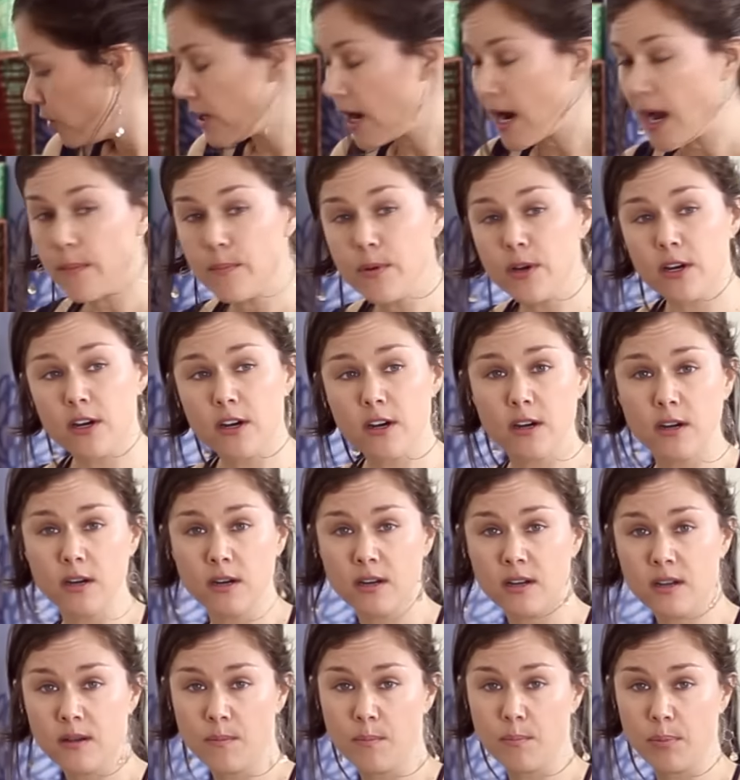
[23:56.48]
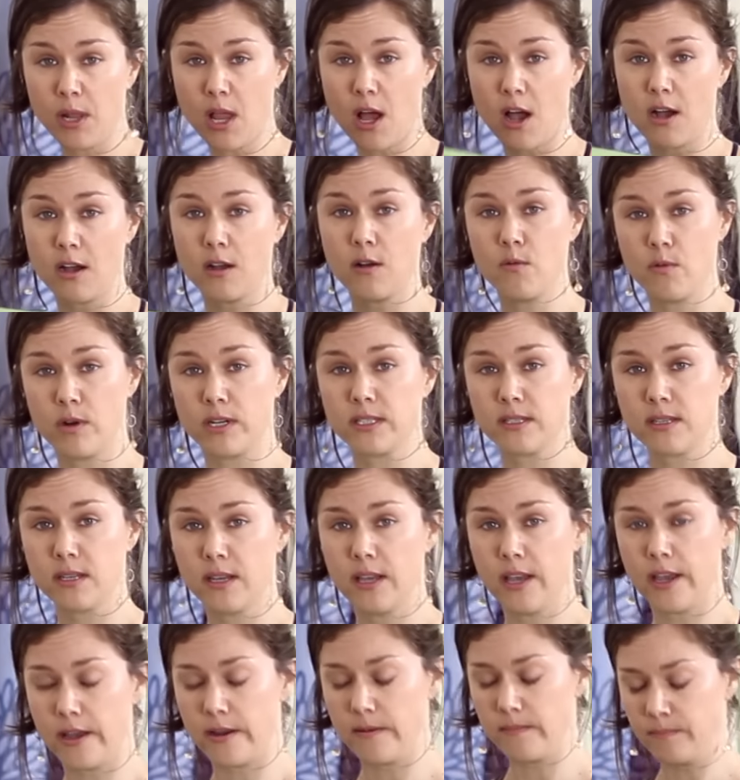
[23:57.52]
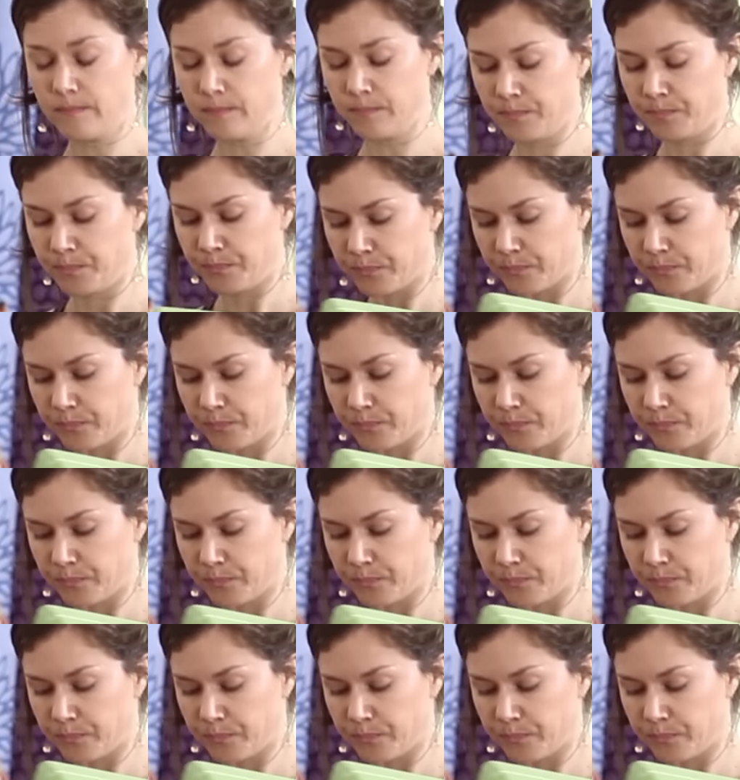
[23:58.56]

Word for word: grab your block once again.